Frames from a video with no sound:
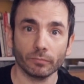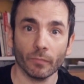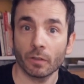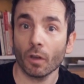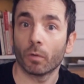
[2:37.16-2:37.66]

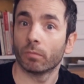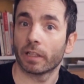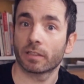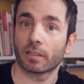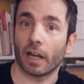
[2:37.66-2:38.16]
So
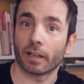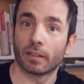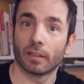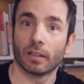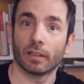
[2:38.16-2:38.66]
let's
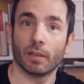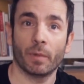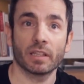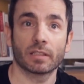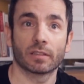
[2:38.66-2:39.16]
start. The
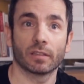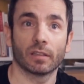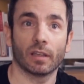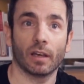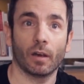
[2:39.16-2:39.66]
best
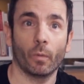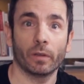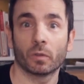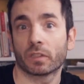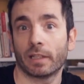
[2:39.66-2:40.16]
way
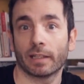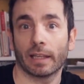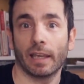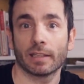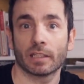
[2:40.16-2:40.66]
to start, I
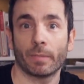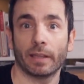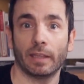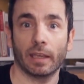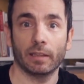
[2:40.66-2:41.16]
guess, is by
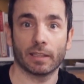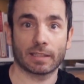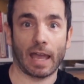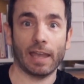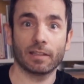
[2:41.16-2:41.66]
taking the
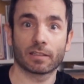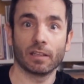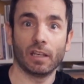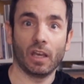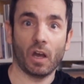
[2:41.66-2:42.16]
sides
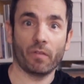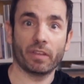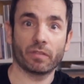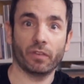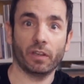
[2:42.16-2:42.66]
of the
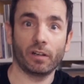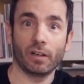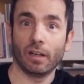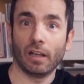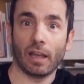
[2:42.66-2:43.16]
sphere
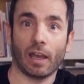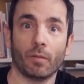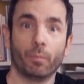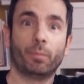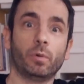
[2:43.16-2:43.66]

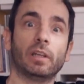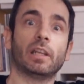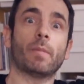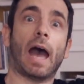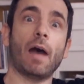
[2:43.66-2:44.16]
and pulling
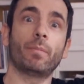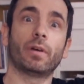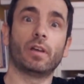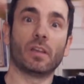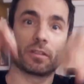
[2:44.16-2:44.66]
them up,
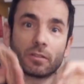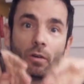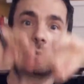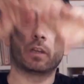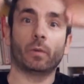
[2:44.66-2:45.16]
so
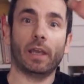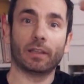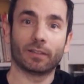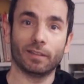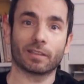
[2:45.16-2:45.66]
we
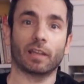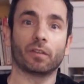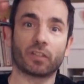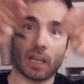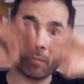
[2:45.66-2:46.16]
create this kind
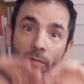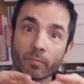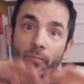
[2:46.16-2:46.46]
of shape.